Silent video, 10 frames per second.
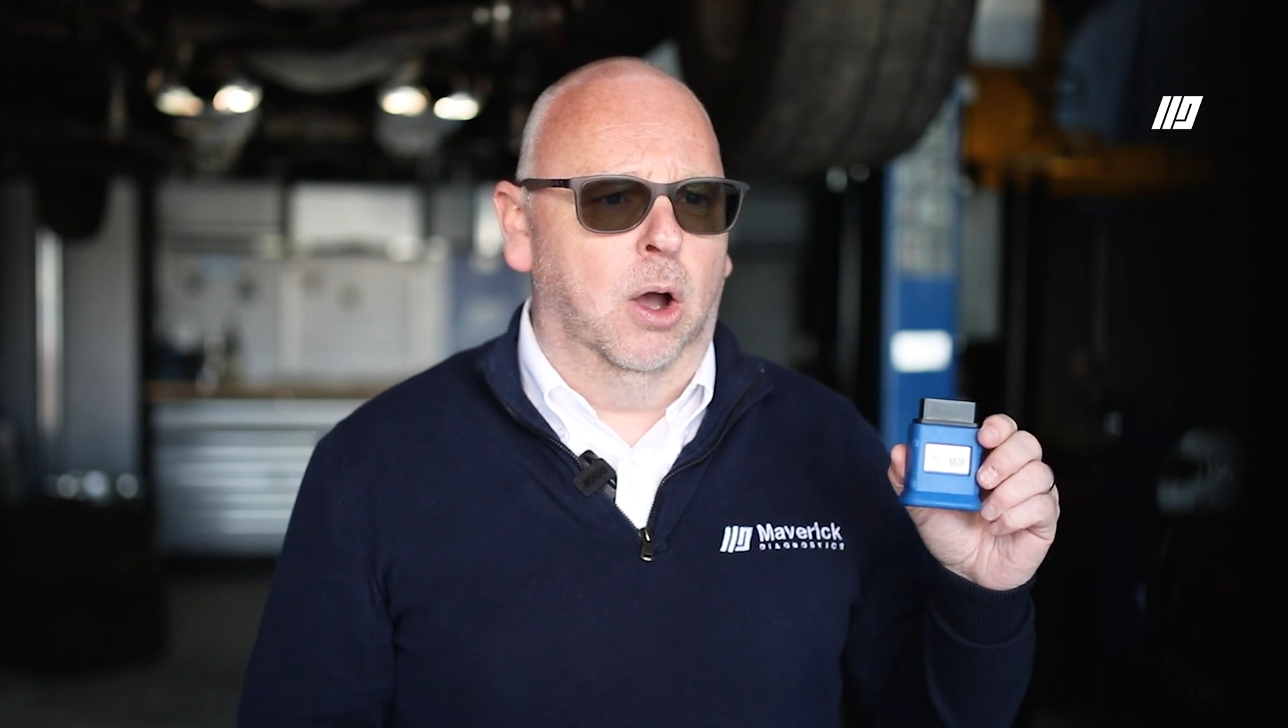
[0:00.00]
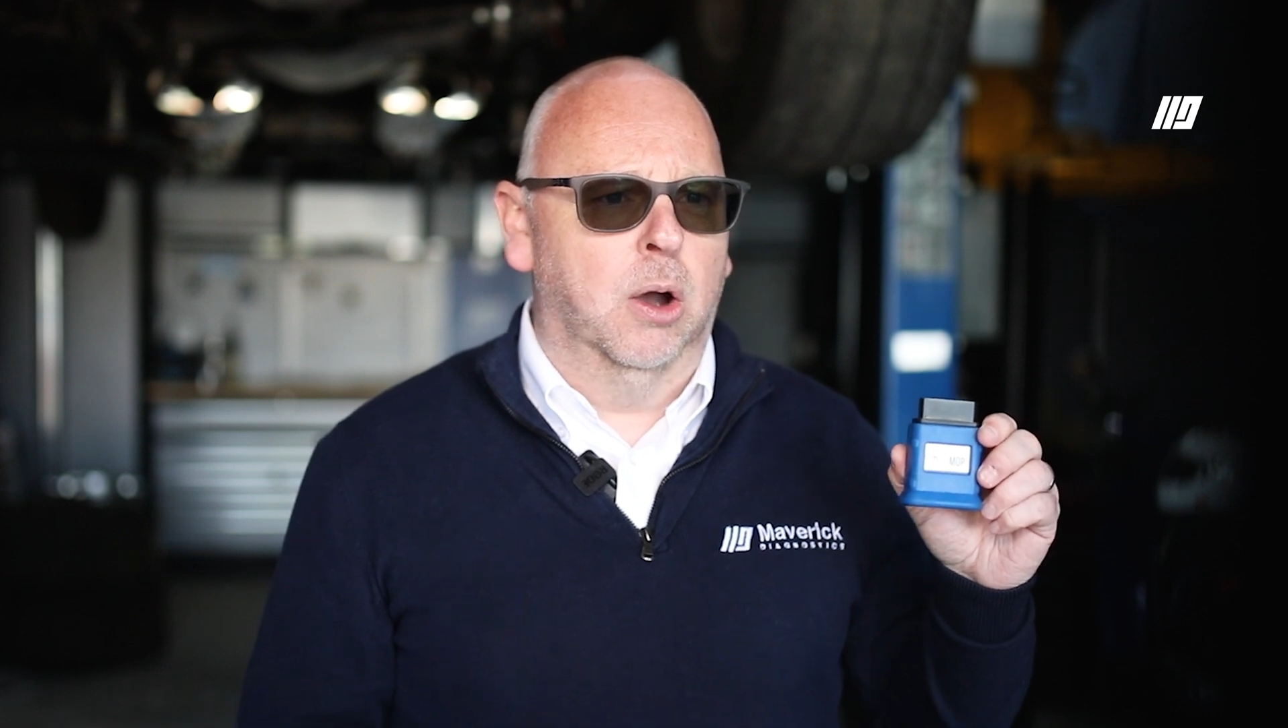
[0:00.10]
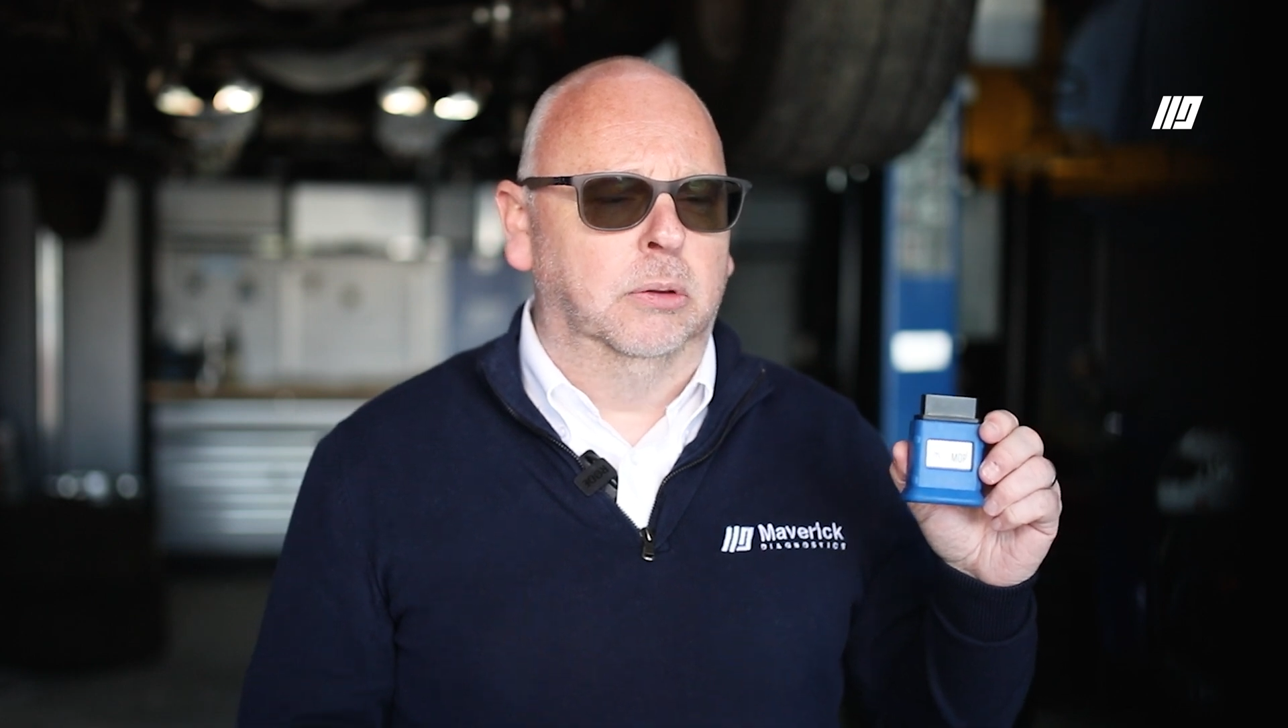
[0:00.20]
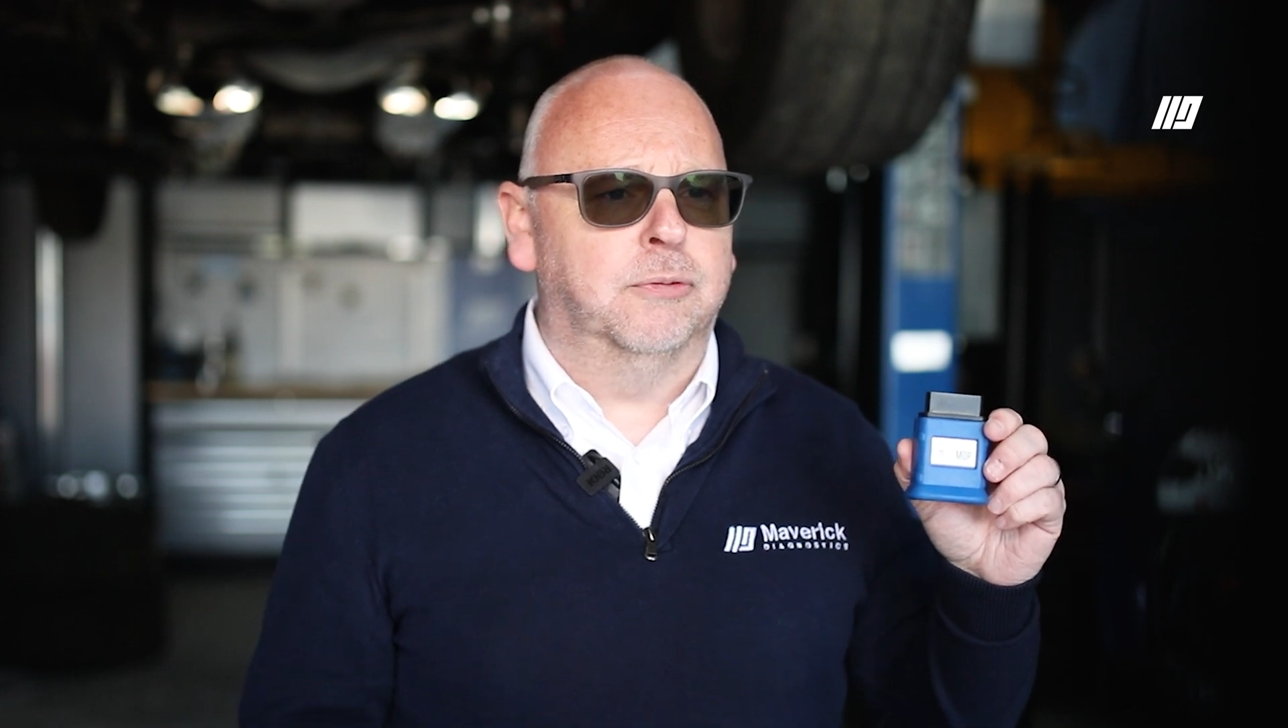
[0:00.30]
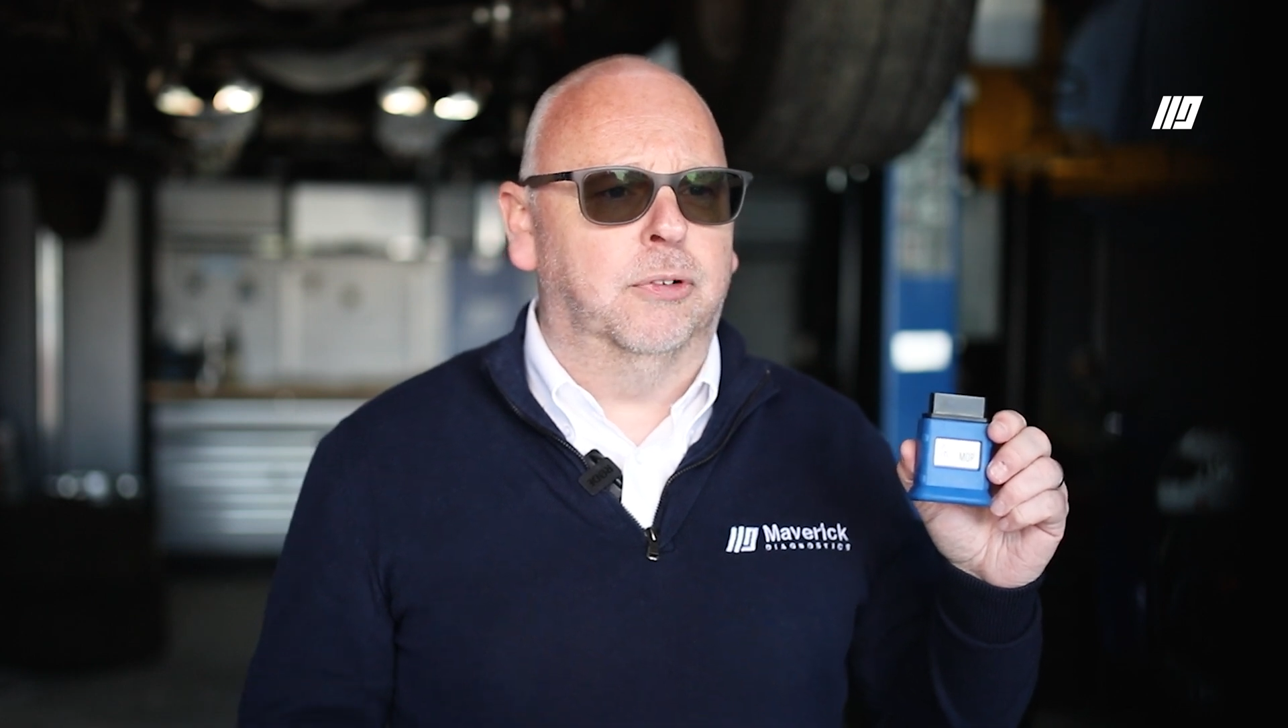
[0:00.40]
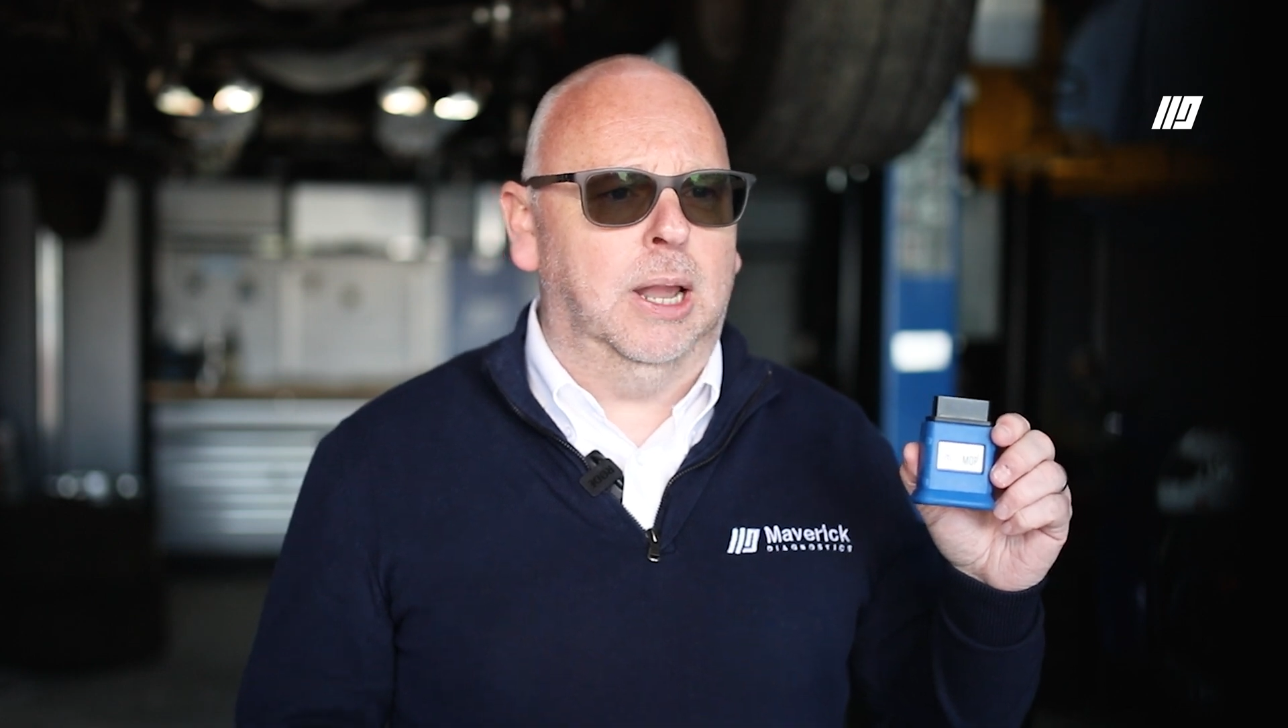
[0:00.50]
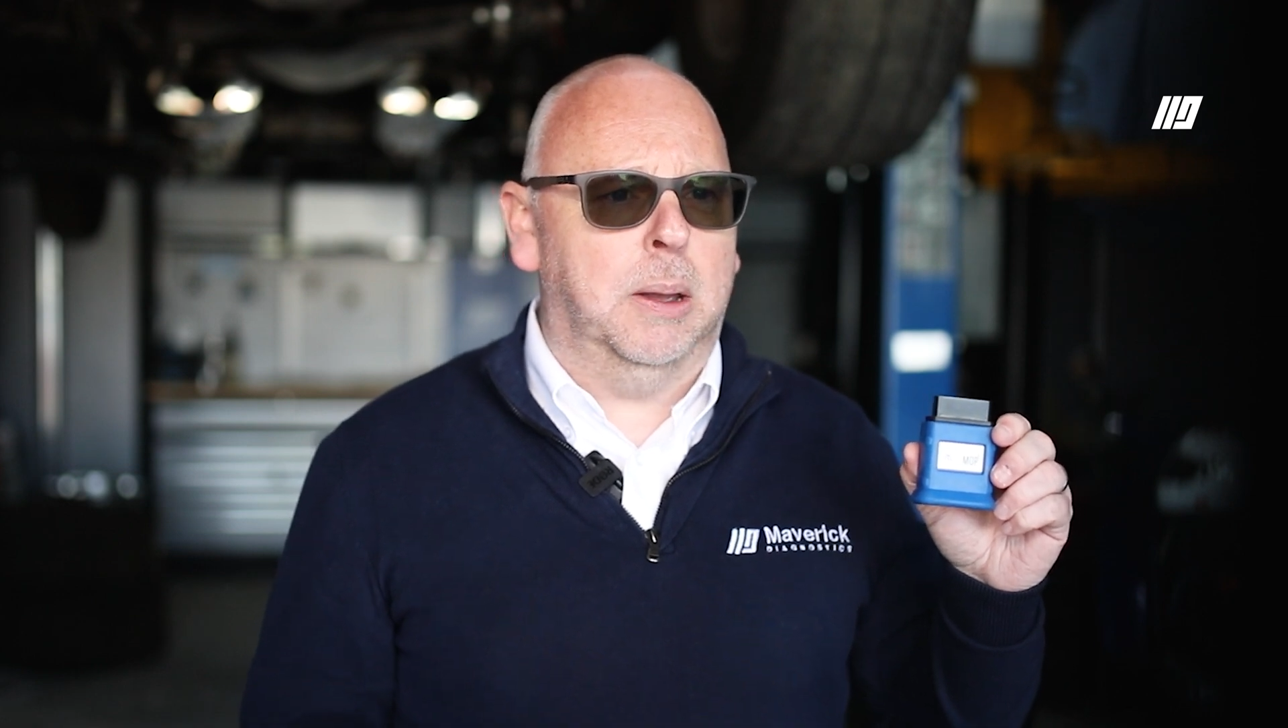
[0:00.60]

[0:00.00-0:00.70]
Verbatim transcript: not only for